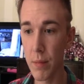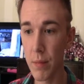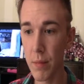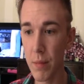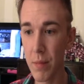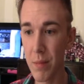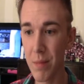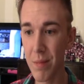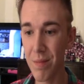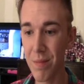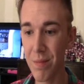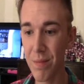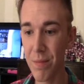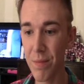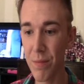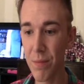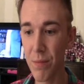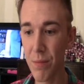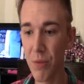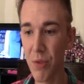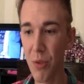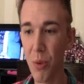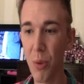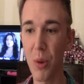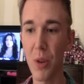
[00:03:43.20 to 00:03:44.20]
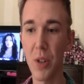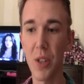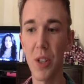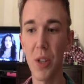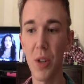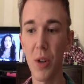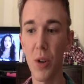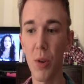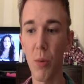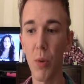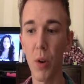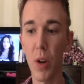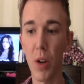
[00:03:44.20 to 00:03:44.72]

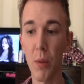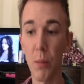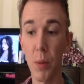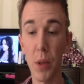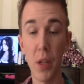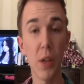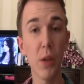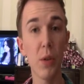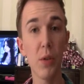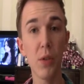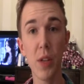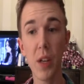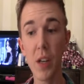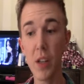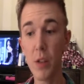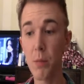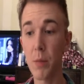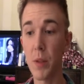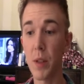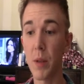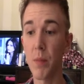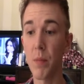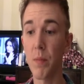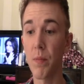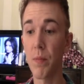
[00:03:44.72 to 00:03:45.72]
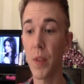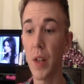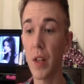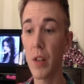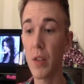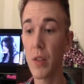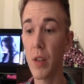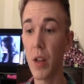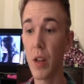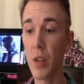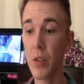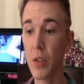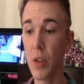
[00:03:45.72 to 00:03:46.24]
1401, but he knows Ice Beam.
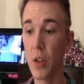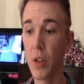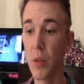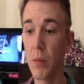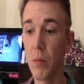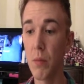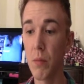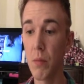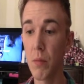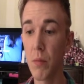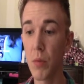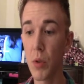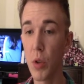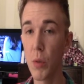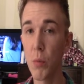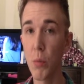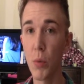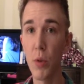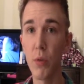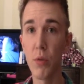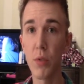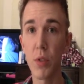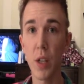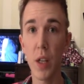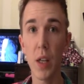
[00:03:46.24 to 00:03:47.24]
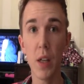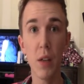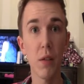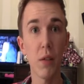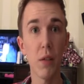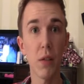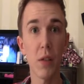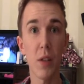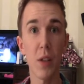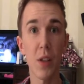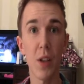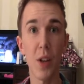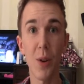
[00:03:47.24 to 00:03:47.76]
That's good. Good move set.
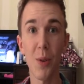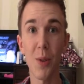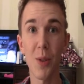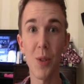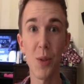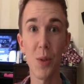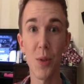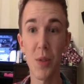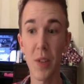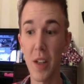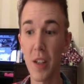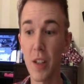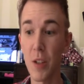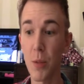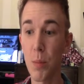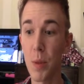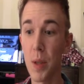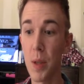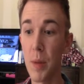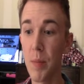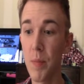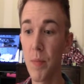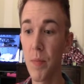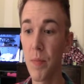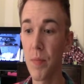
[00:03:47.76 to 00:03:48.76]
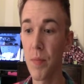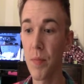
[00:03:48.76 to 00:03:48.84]
Could always use Ice Beam.